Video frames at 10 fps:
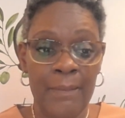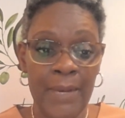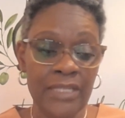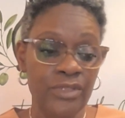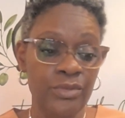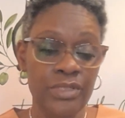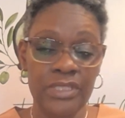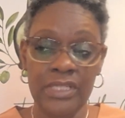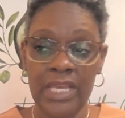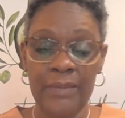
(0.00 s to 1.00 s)
my
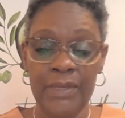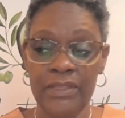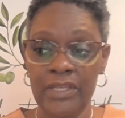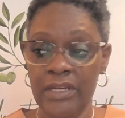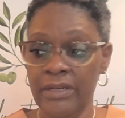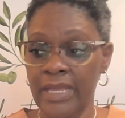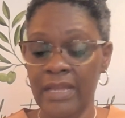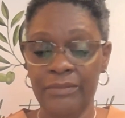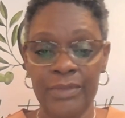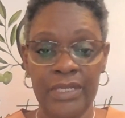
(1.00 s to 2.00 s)
students came in there
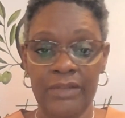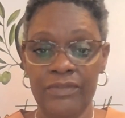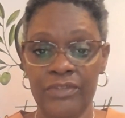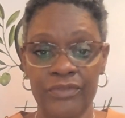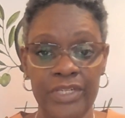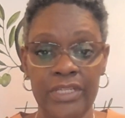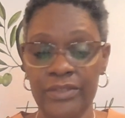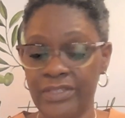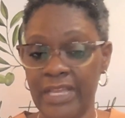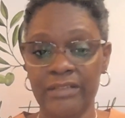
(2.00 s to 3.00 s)
not being able to
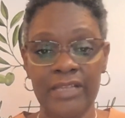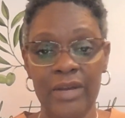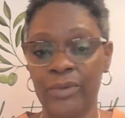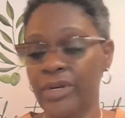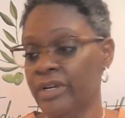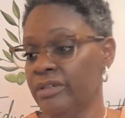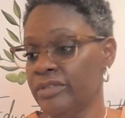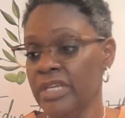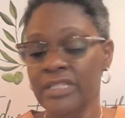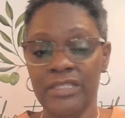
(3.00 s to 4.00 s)
read, sound out
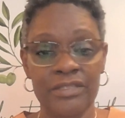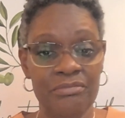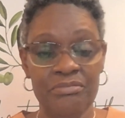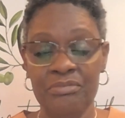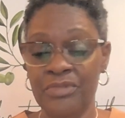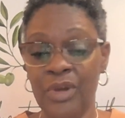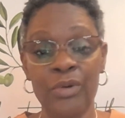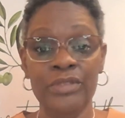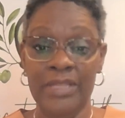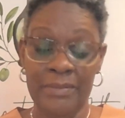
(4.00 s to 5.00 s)
words,
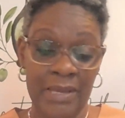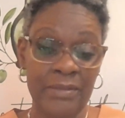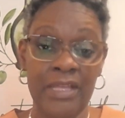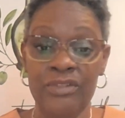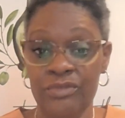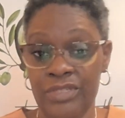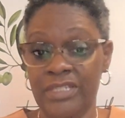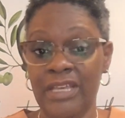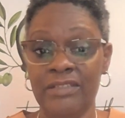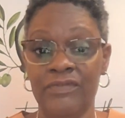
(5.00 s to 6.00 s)
knowing maybe they knew
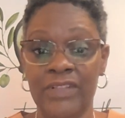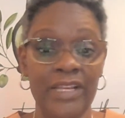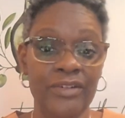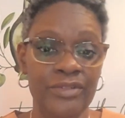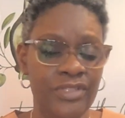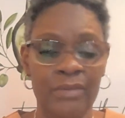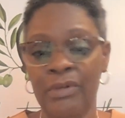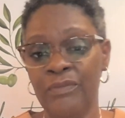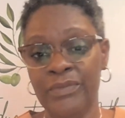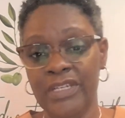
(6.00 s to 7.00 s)
the sounds of letters.
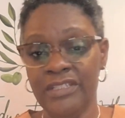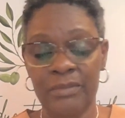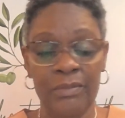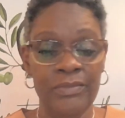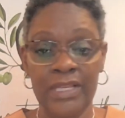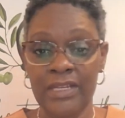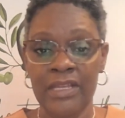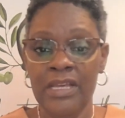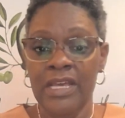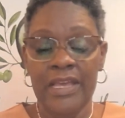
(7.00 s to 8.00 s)
Some of them did, some of them
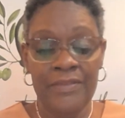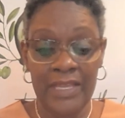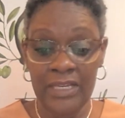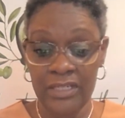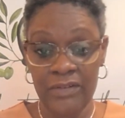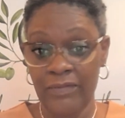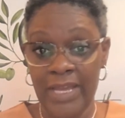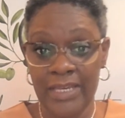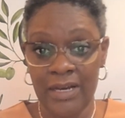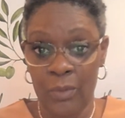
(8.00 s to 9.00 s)
didn't, and they couldn't
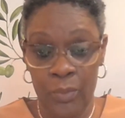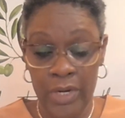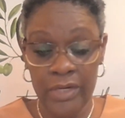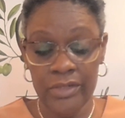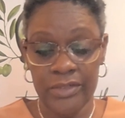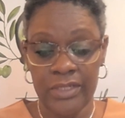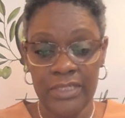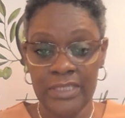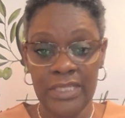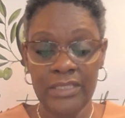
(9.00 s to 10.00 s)
write a word,
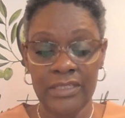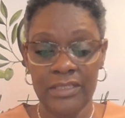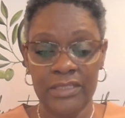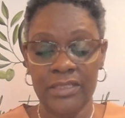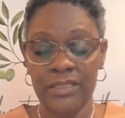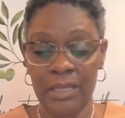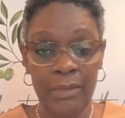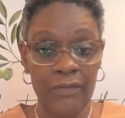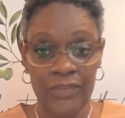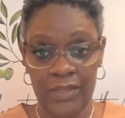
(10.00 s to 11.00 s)
a sentence.
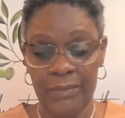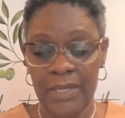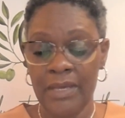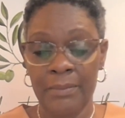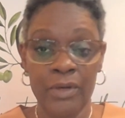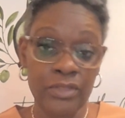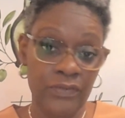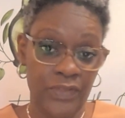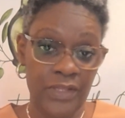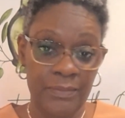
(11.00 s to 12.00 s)
Some of them,
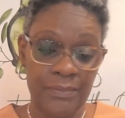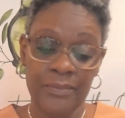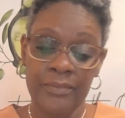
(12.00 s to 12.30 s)
most of them.